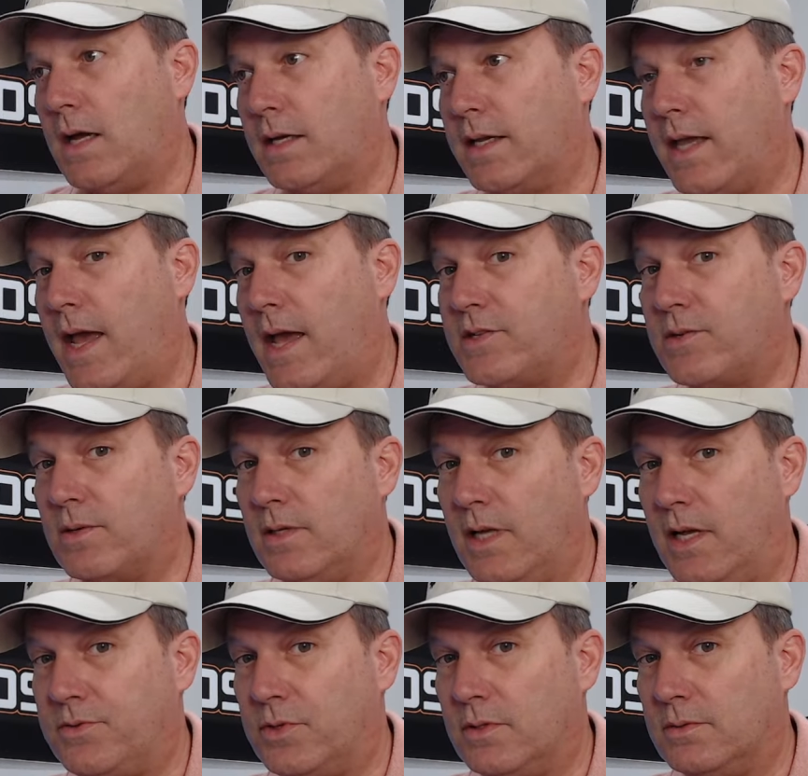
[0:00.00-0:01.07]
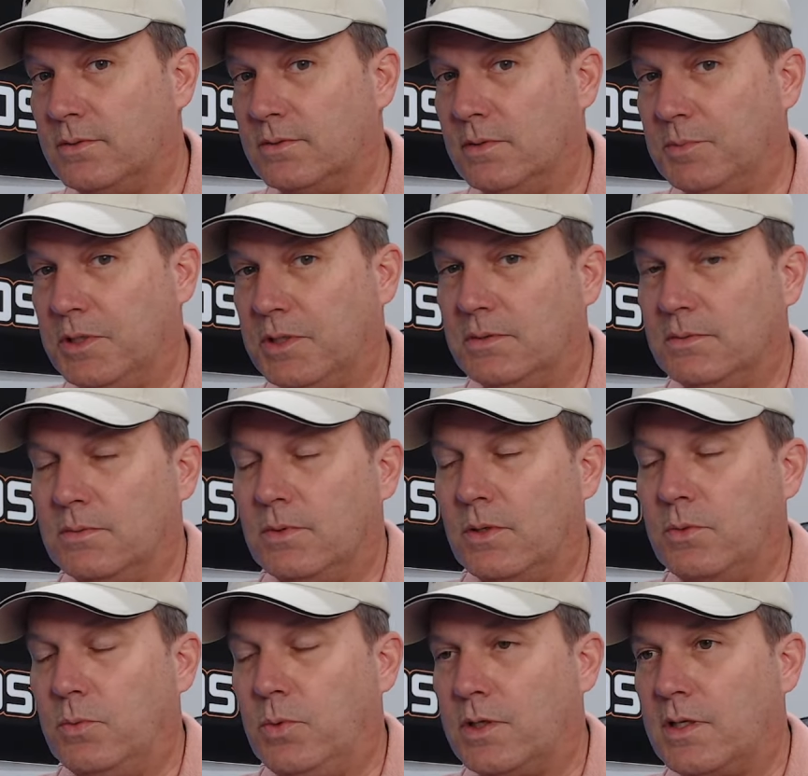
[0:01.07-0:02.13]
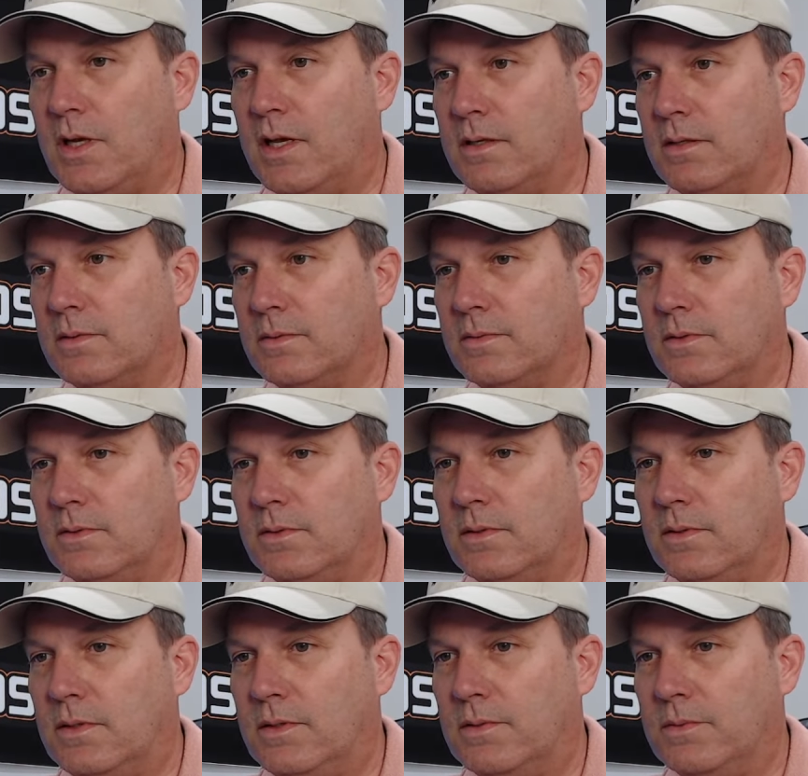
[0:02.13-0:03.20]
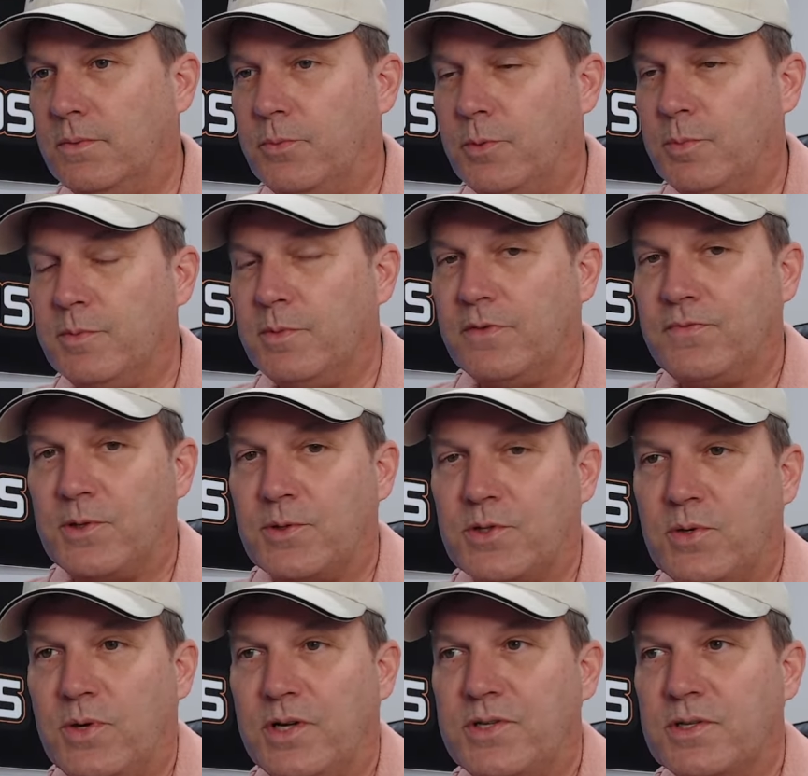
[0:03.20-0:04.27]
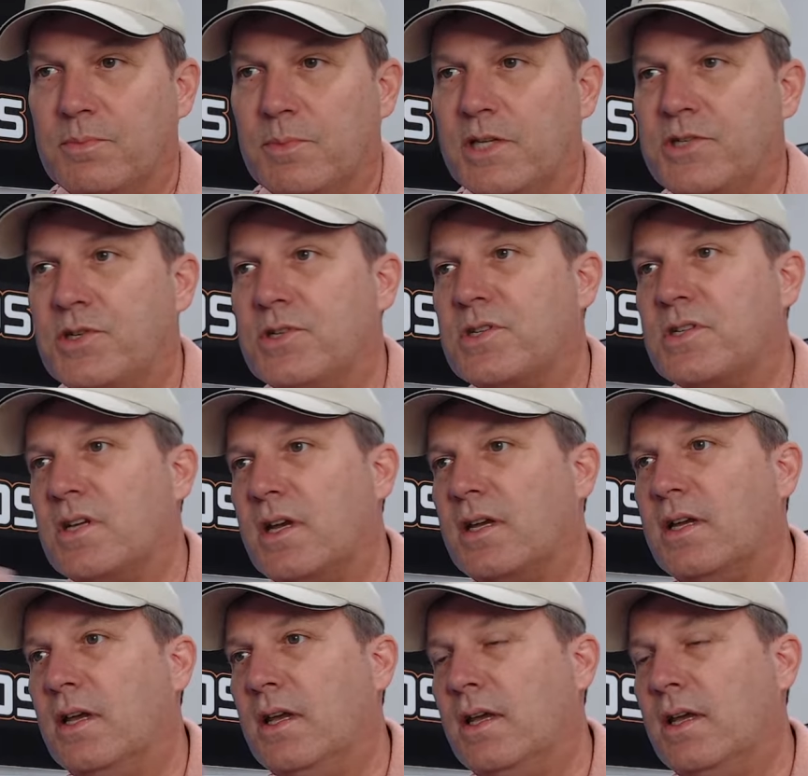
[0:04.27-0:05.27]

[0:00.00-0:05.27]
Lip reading: Gas or electric? I mean, what kind of, you know, that would be my first question. But let's just say